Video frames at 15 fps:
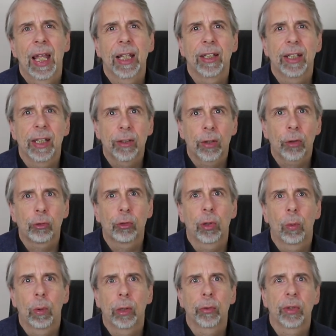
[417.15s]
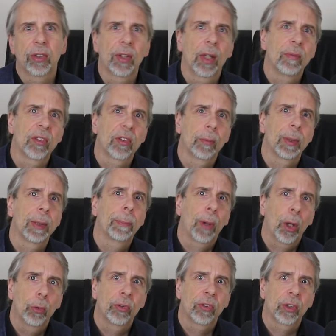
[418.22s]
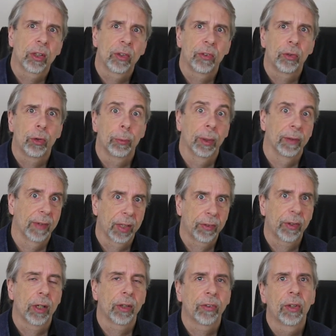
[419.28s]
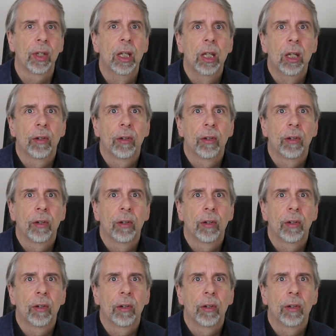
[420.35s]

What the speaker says: In the industrial world, it tends to be post-consumer, that's us,